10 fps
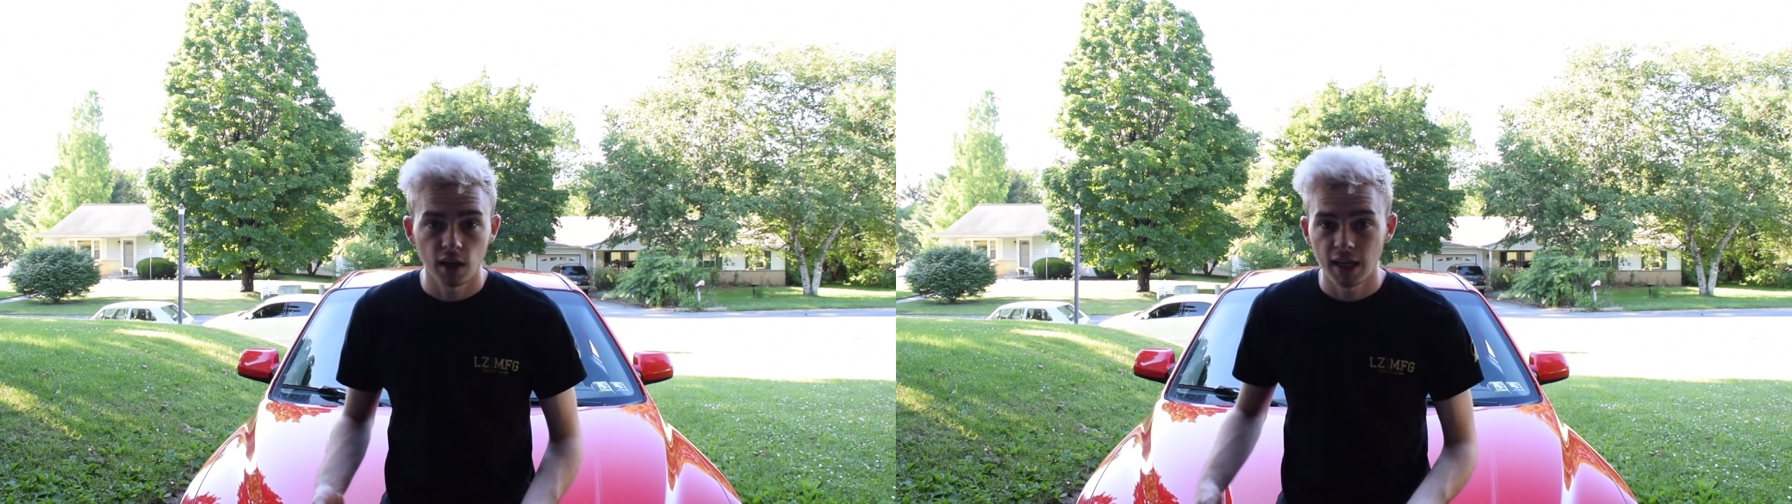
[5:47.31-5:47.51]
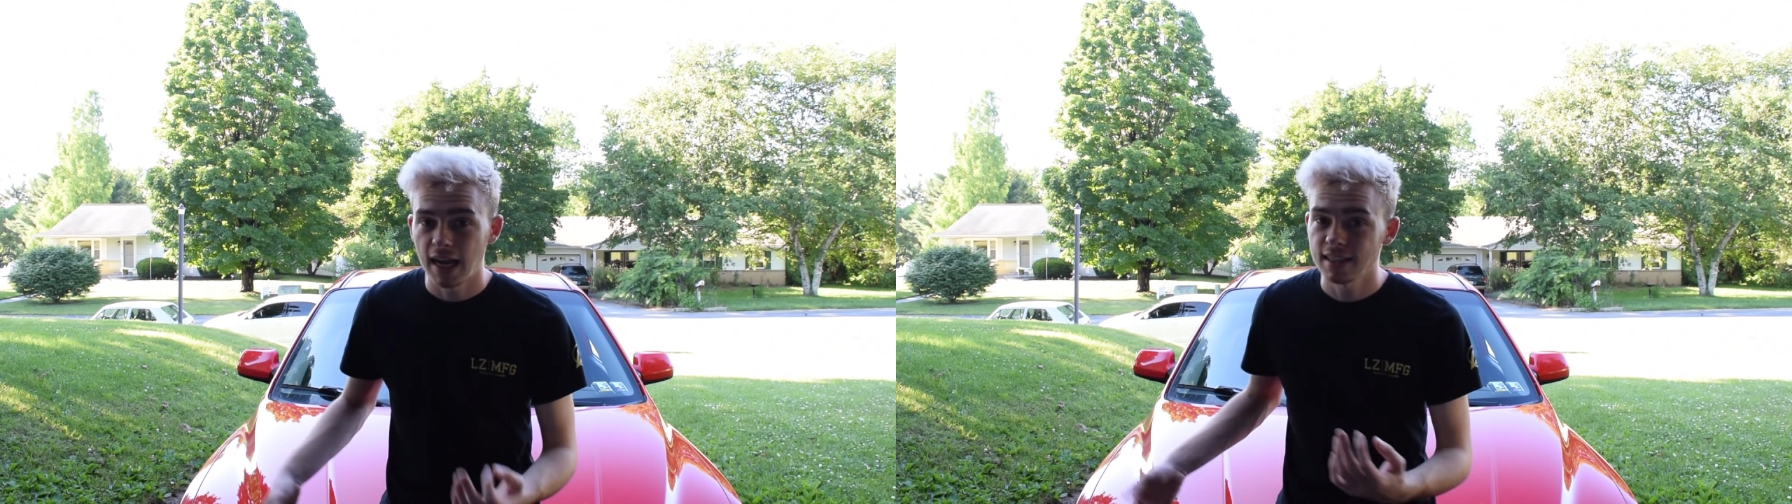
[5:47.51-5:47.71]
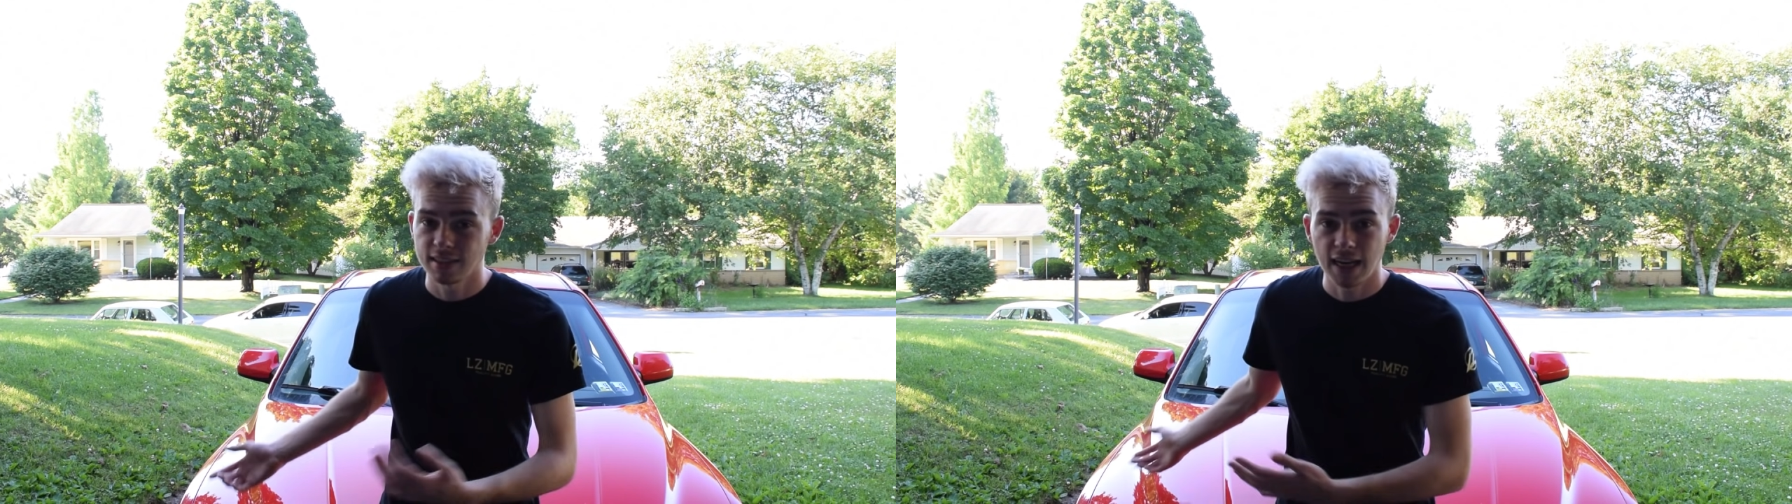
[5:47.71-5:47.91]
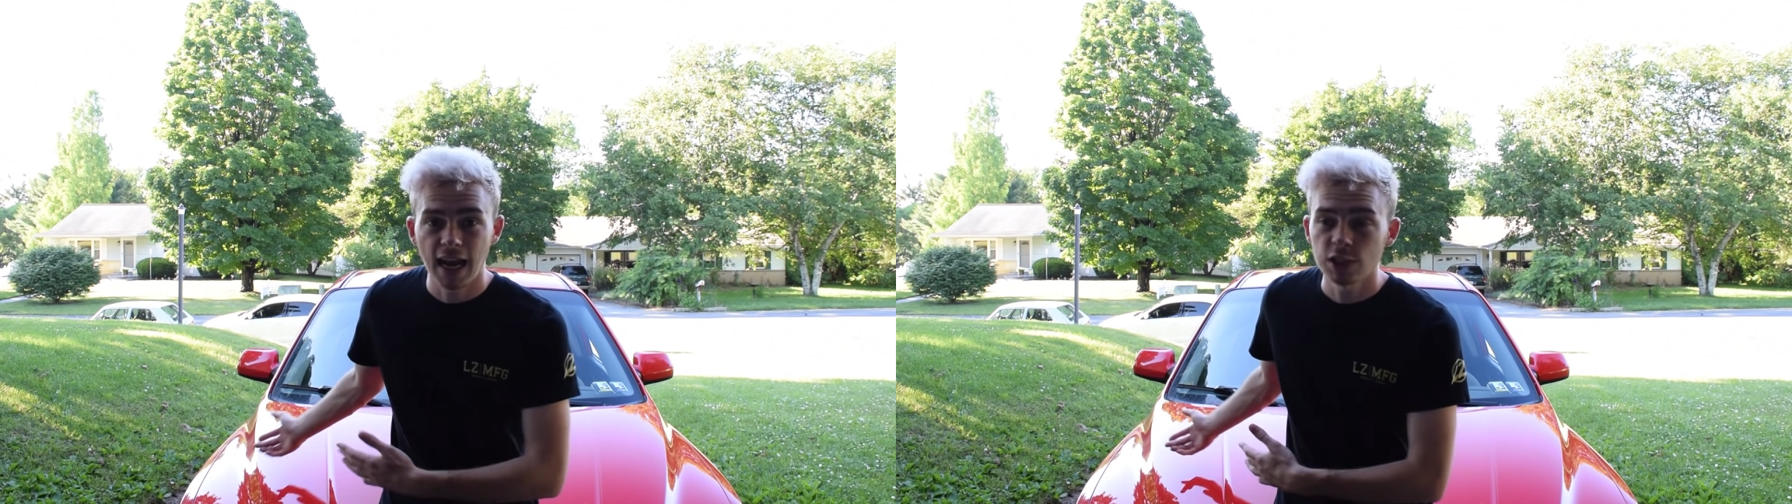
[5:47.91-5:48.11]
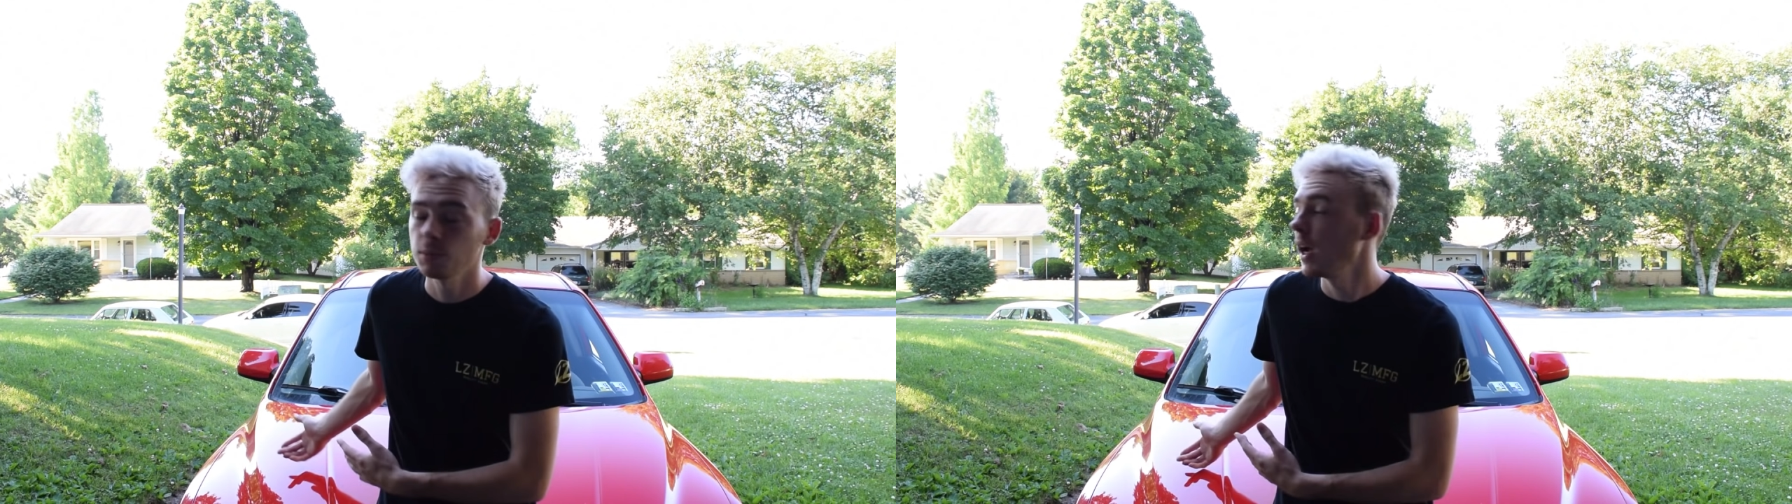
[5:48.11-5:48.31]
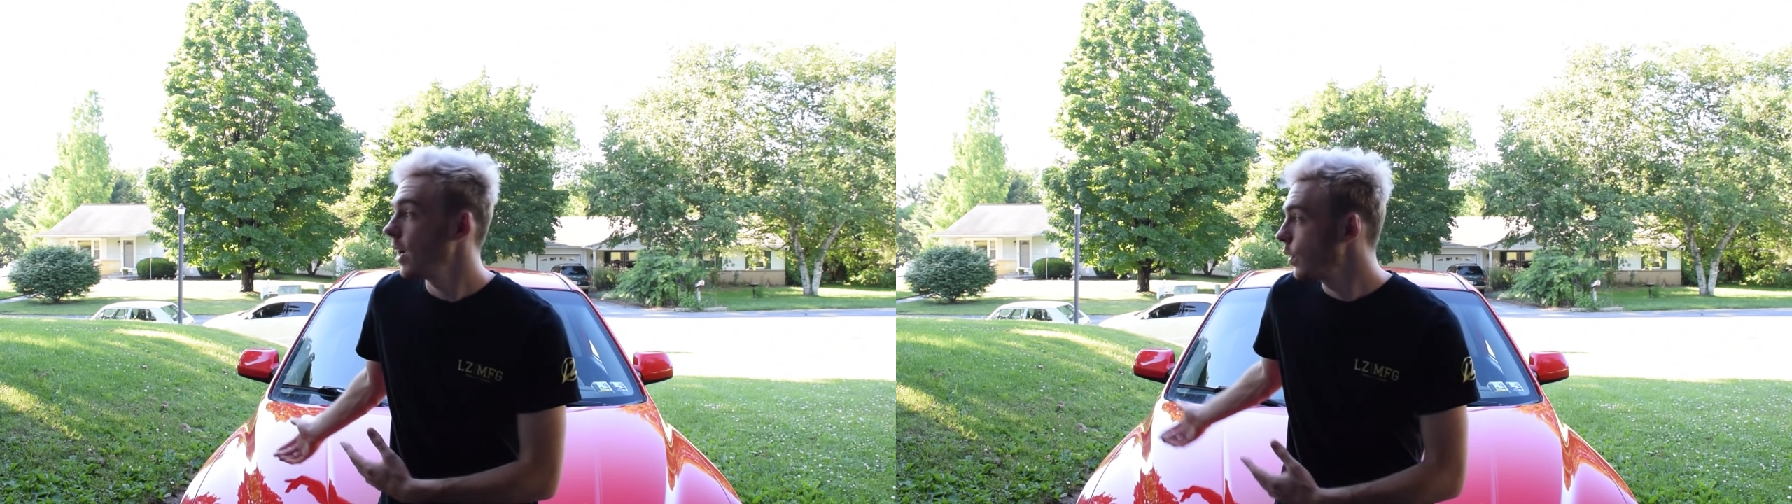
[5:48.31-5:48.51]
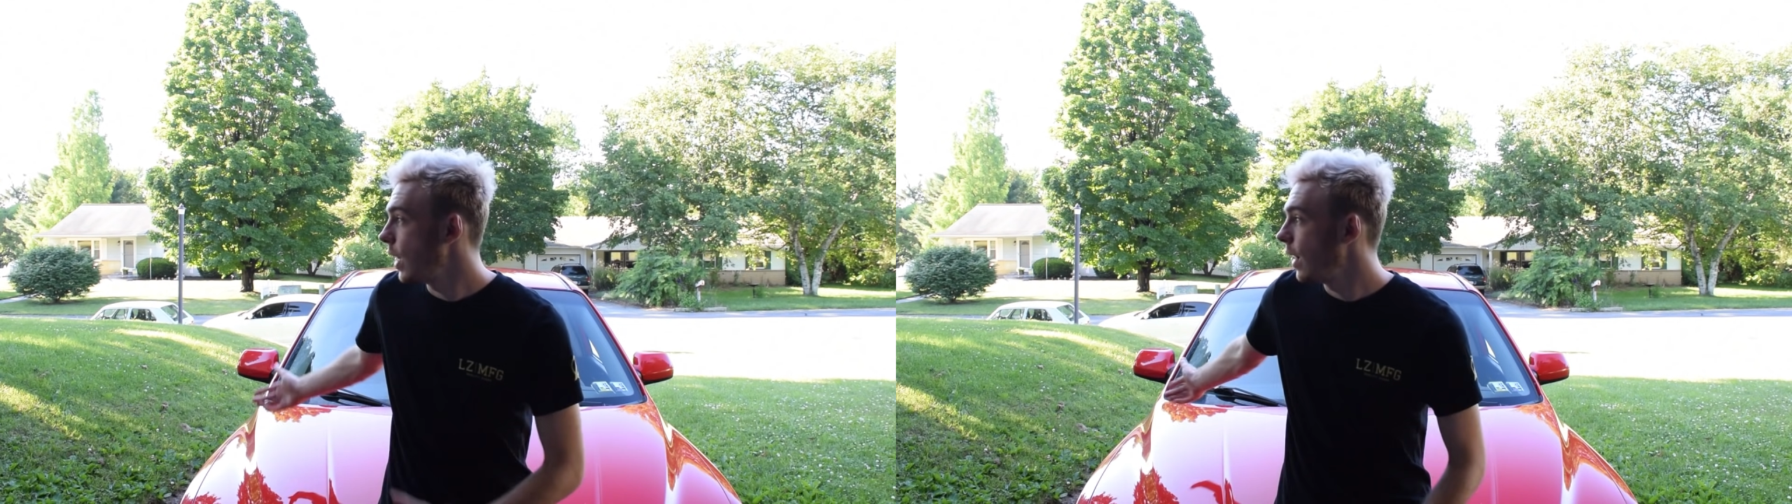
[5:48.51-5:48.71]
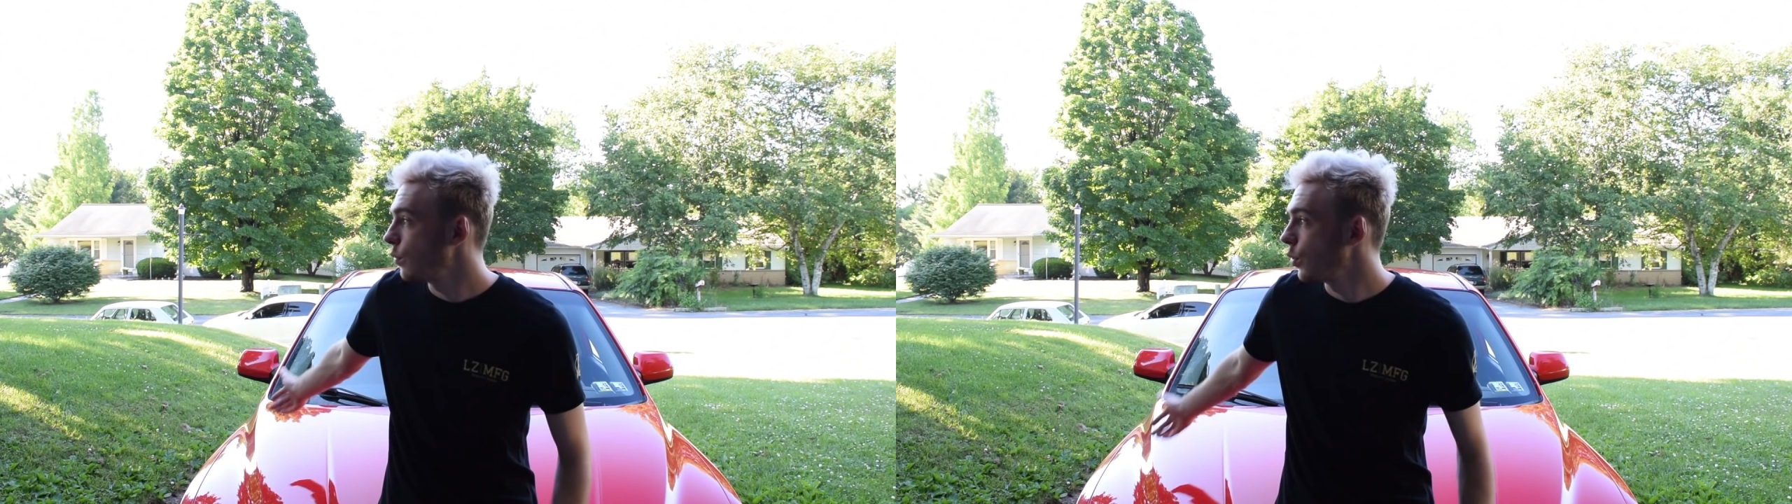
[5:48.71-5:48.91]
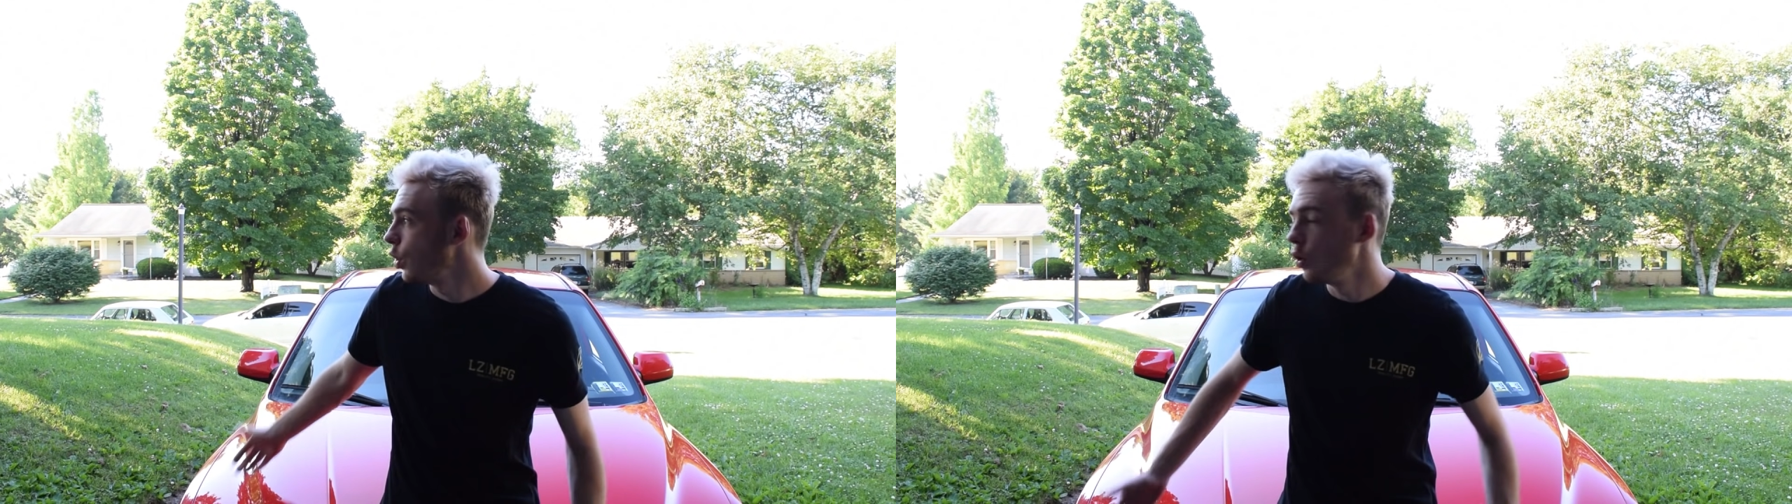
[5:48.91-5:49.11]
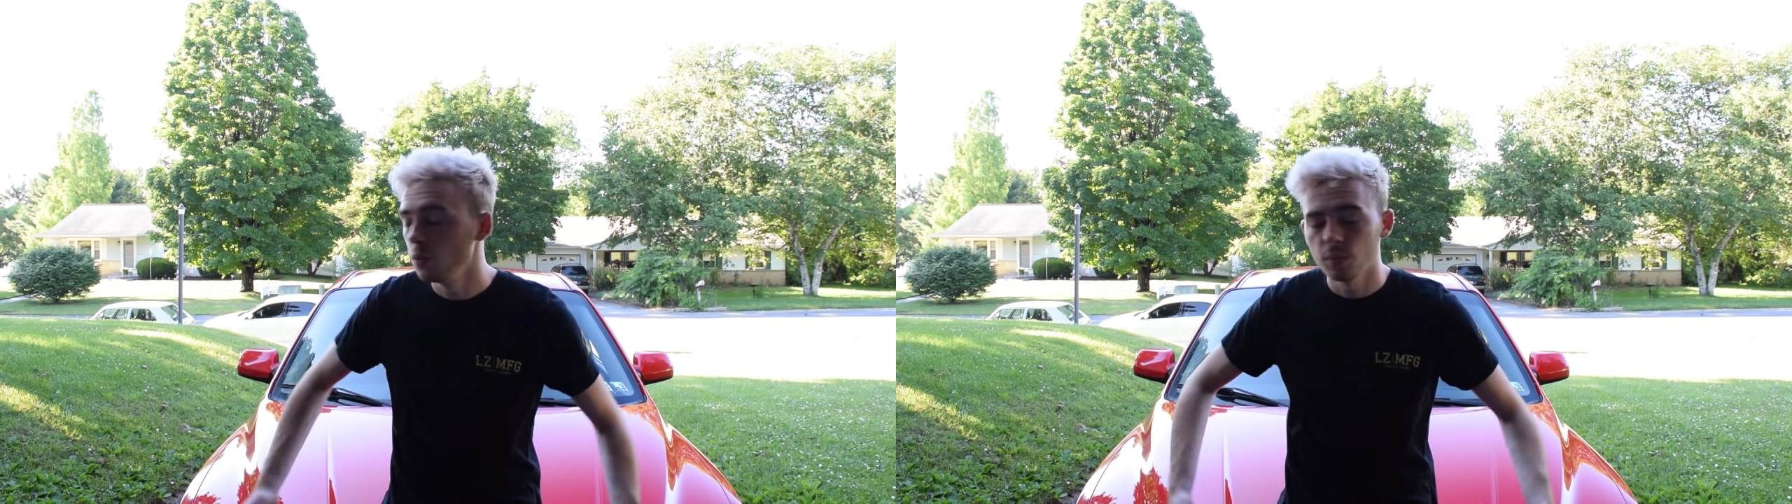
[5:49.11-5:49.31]
it's a hatchback, you have
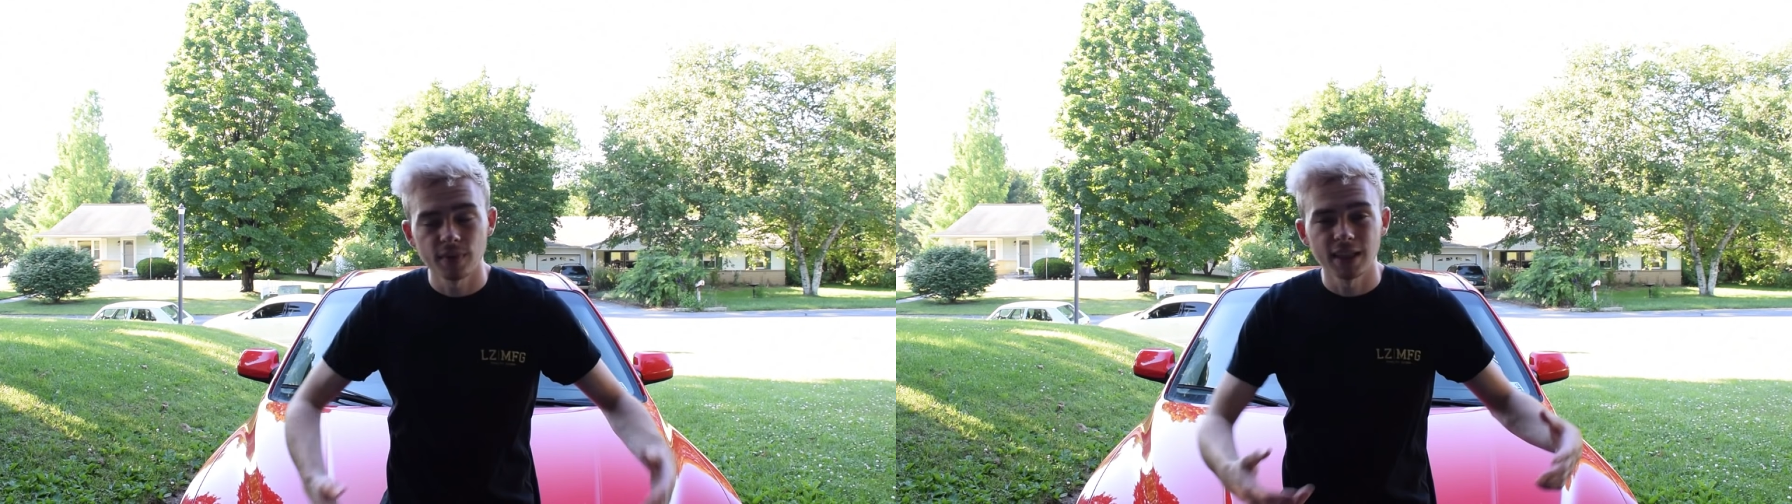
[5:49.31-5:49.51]
room,